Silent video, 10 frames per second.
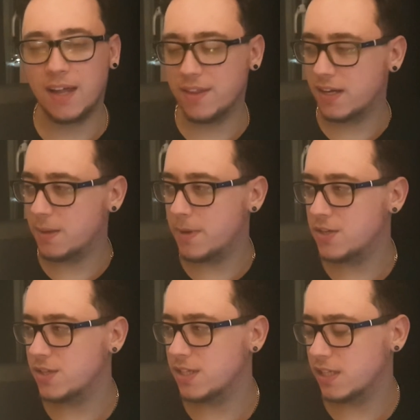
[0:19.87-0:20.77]
I think I
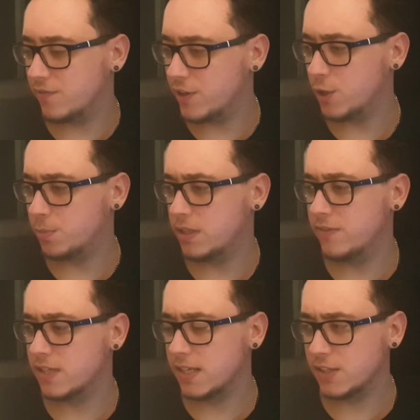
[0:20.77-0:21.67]
mentioned this in a video
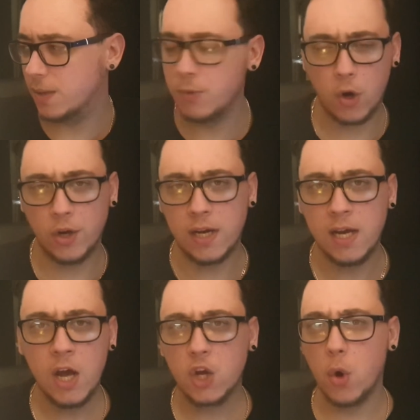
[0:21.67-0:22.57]
previously, so I'm not going to
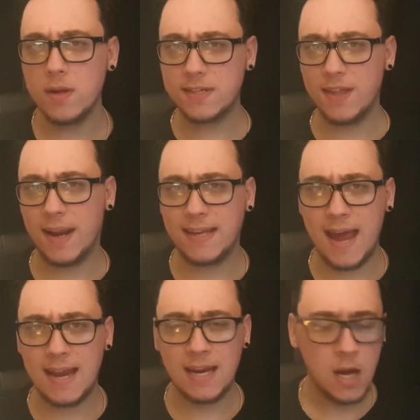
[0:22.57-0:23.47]
go into that
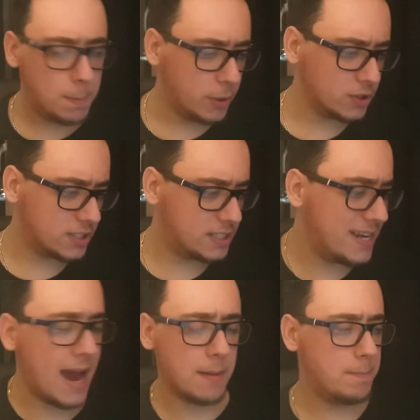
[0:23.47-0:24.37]
again, but
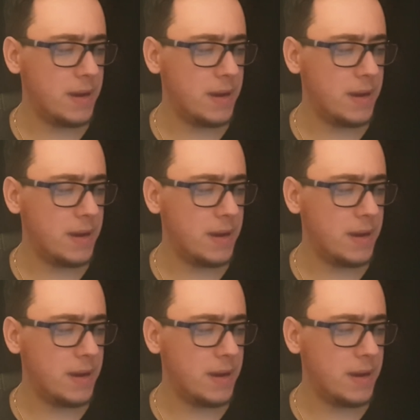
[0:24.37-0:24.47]
yeah,